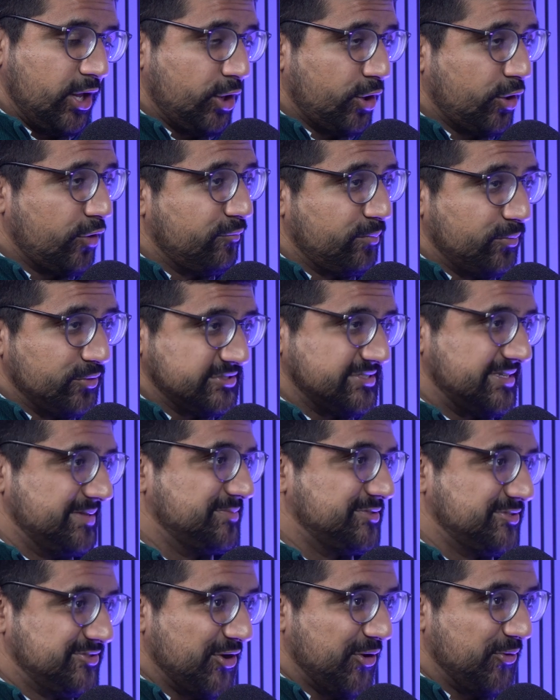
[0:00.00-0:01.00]
lot of
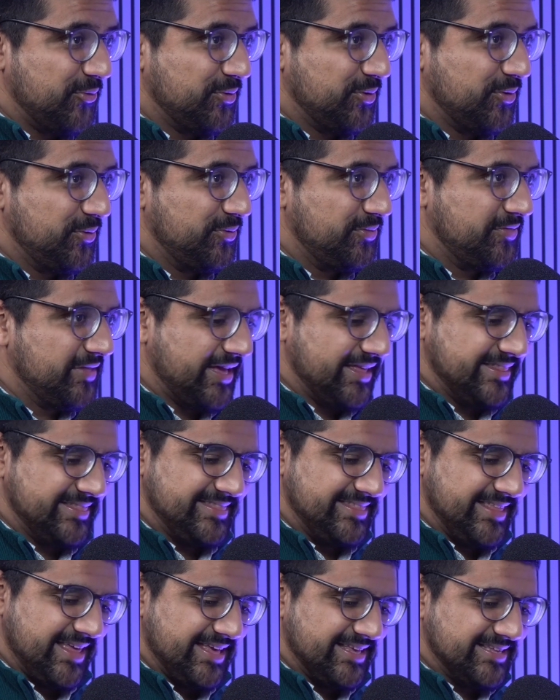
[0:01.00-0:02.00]
Muslims don't know that
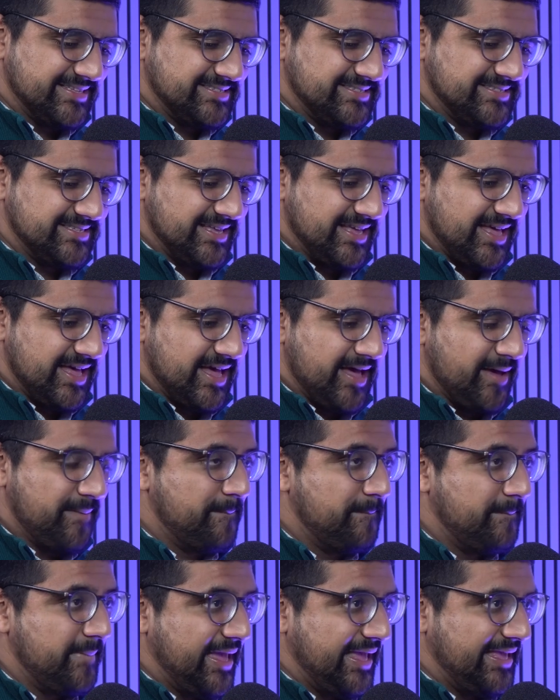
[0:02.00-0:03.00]
there's
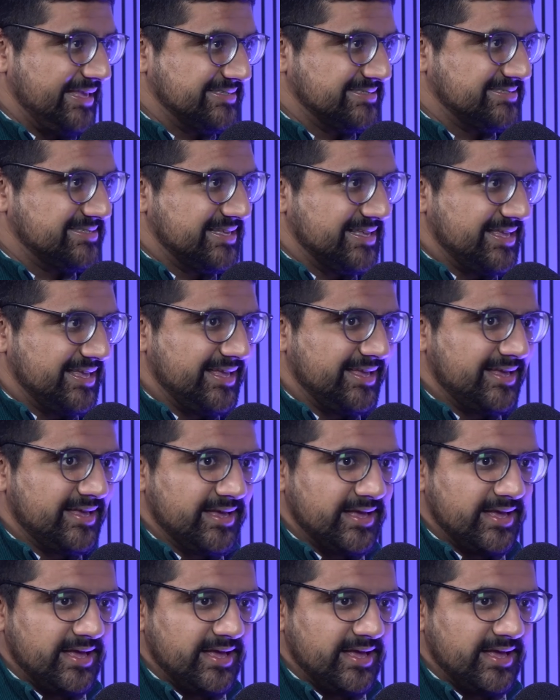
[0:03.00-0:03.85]
amazing